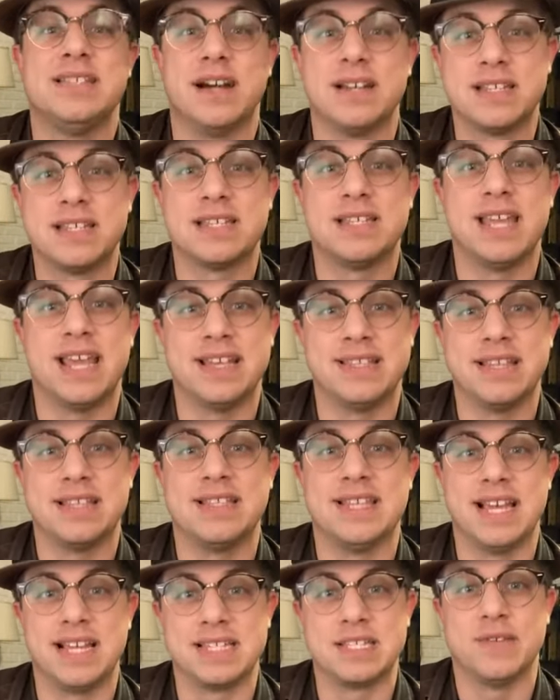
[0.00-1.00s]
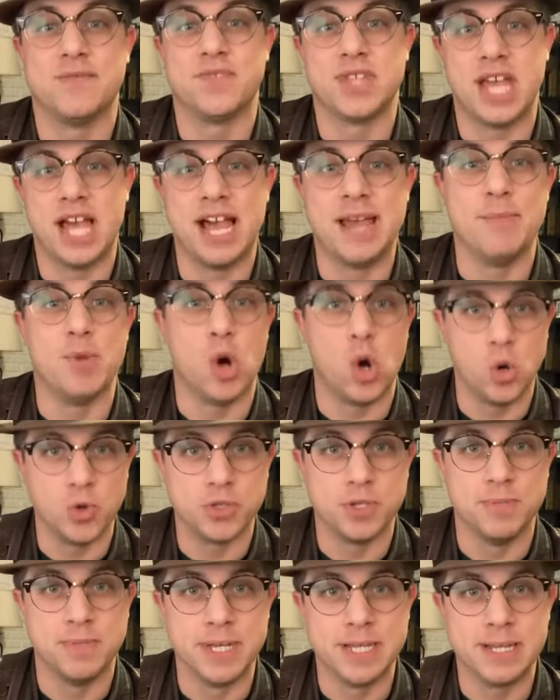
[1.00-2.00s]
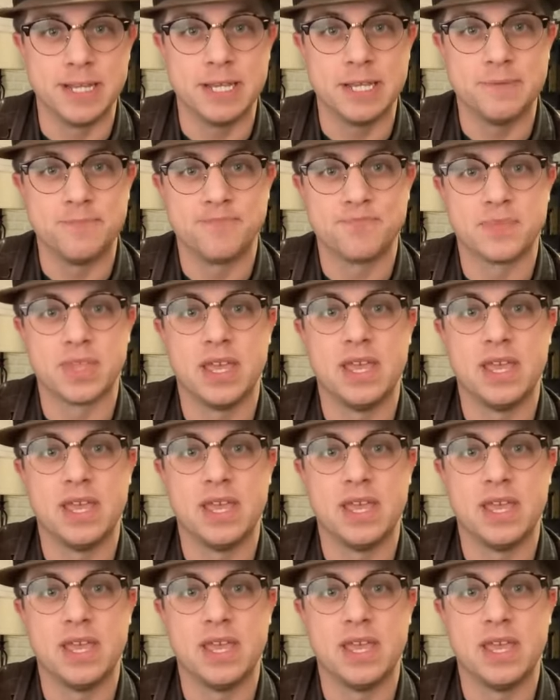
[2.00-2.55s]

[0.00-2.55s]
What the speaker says: does stand the test of time ultimately.